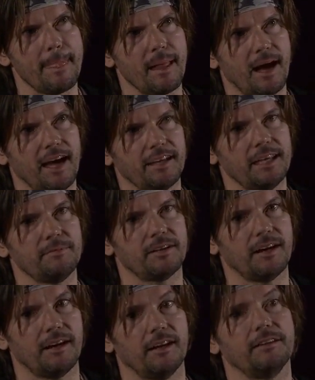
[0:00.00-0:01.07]

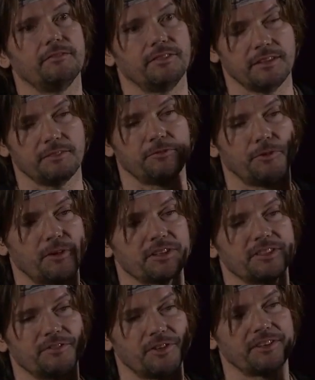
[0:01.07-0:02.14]
I lived in the
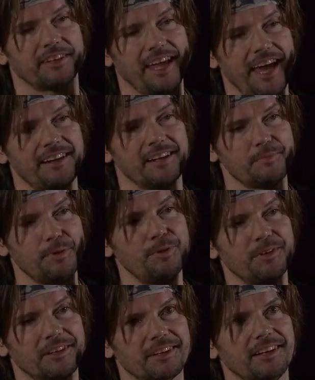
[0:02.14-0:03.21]
forest of northern Canada,
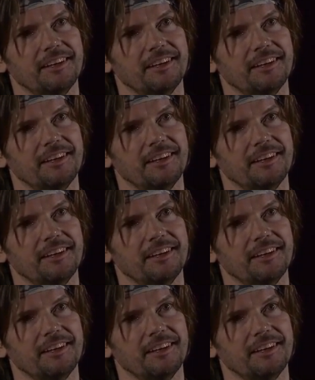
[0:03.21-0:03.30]
poor,